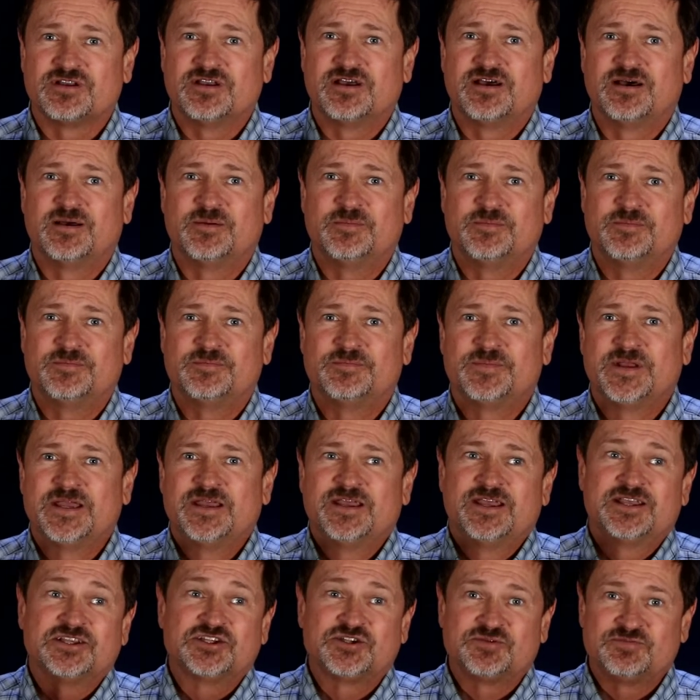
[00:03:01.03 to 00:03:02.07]

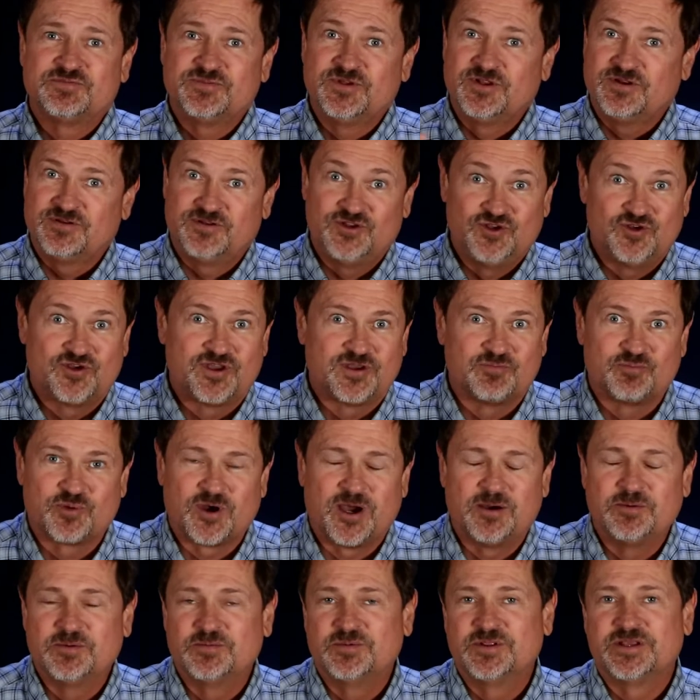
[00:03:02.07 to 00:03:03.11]
You can
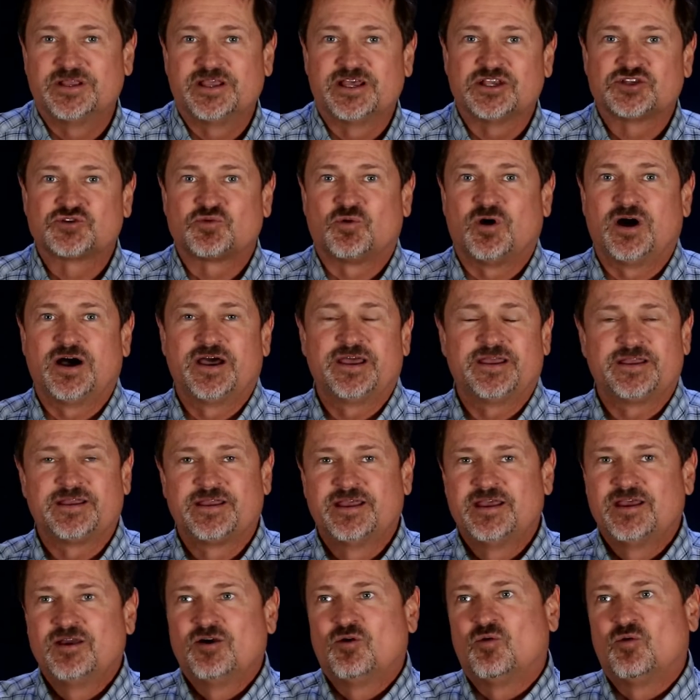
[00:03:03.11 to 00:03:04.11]
probably guess why.